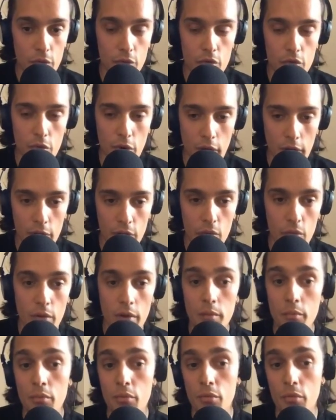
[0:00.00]
to try to
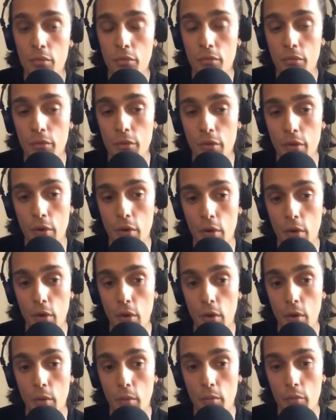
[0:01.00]
improve
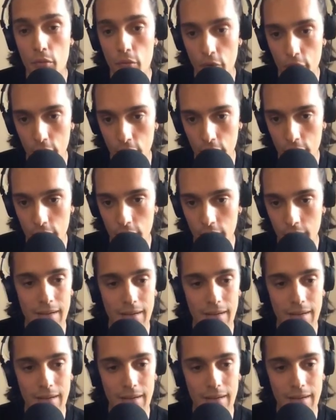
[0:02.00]
the product